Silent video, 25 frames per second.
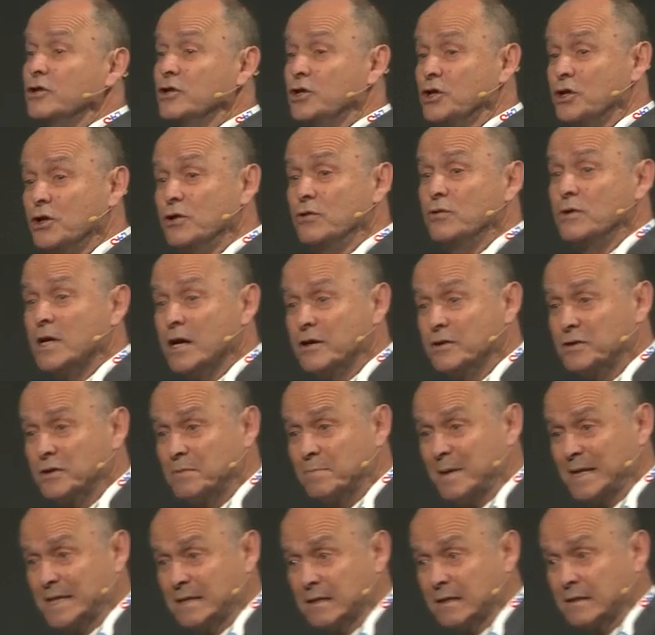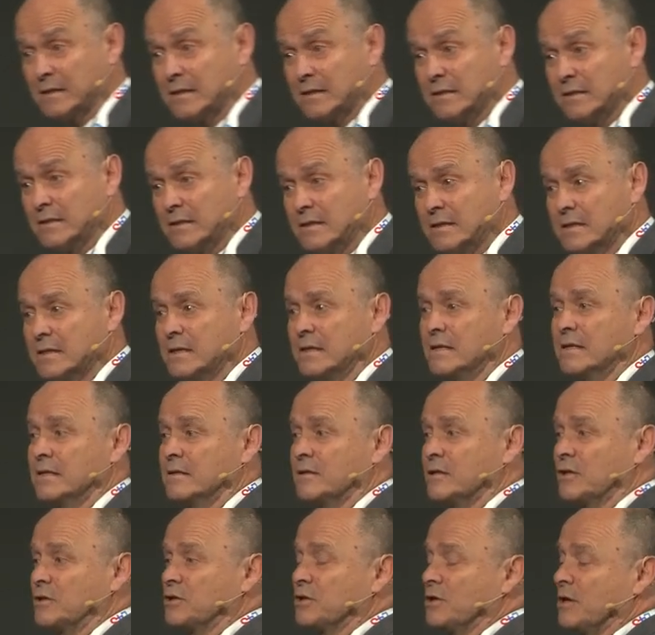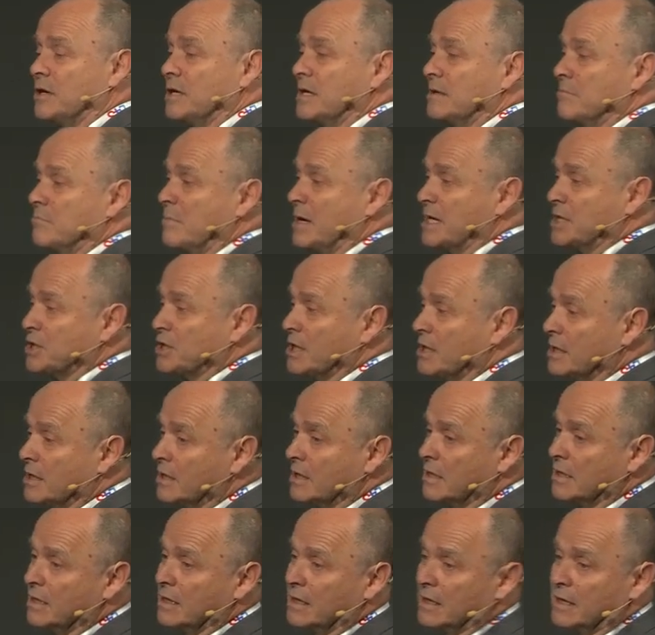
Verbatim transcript: to those businesses to try and measure